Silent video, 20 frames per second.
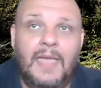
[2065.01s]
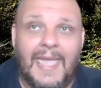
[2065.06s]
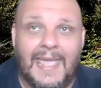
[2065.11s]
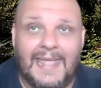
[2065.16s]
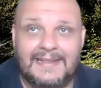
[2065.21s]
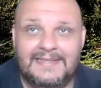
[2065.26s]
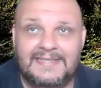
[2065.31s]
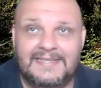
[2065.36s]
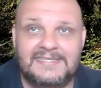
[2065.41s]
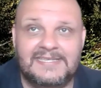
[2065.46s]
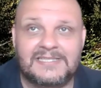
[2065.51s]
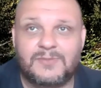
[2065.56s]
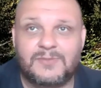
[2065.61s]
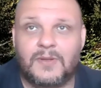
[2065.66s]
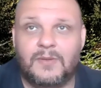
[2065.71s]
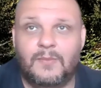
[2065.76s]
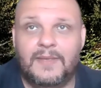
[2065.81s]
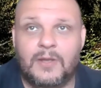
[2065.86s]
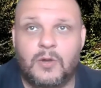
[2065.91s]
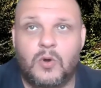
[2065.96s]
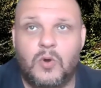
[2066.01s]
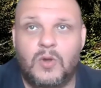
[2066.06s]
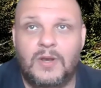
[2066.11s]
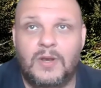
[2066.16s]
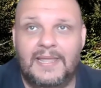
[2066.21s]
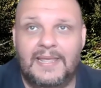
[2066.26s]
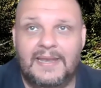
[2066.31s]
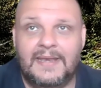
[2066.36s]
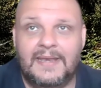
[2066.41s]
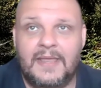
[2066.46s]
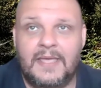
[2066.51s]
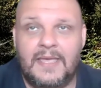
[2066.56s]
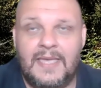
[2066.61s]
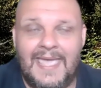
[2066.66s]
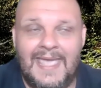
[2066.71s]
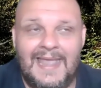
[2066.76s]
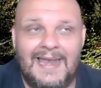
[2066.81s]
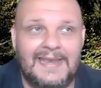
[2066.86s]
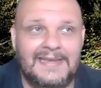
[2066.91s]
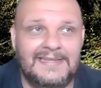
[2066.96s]
And this is what we call in uh,
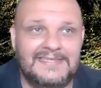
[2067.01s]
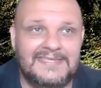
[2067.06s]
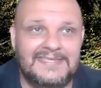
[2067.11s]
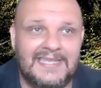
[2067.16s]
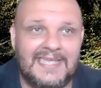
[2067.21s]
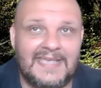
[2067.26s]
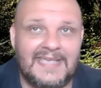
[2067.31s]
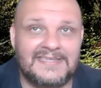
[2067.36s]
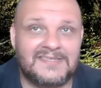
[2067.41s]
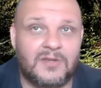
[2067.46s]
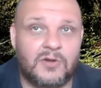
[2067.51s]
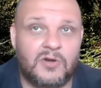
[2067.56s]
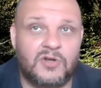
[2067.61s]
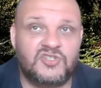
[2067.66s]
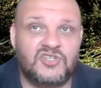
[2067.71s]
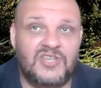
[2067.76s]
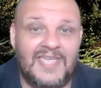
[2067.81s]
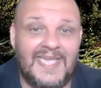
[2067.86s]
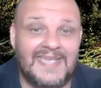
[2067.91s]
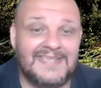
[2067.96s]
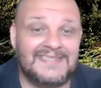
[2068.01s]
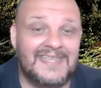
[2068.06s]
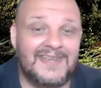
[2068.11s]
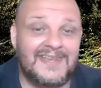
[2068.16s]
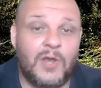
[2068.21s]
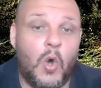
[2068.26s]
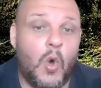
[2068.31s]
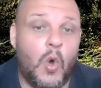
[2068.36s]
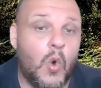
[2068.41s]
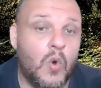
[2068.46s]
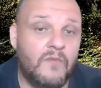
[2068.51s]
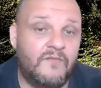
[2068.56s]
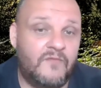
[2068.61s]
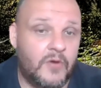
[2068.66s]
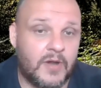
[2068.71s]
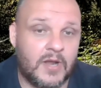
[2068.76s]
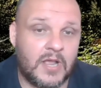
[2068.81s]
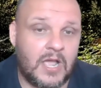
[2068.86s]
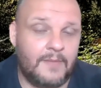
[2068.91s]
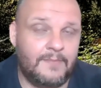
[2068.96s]
Hellenistic astrology as an
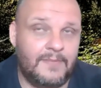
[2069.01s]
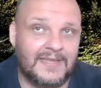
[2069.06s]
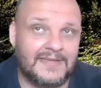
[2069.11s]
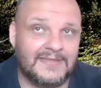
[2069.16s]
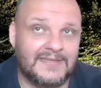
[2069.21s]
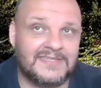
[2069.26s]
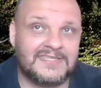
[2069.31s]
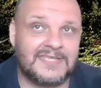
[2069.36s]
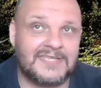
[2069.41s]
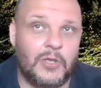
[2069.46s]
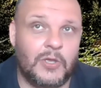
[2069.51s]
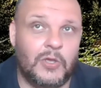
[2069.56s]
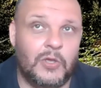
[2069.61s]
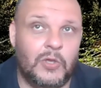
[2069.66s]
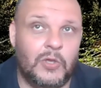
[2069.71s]
overcoming. So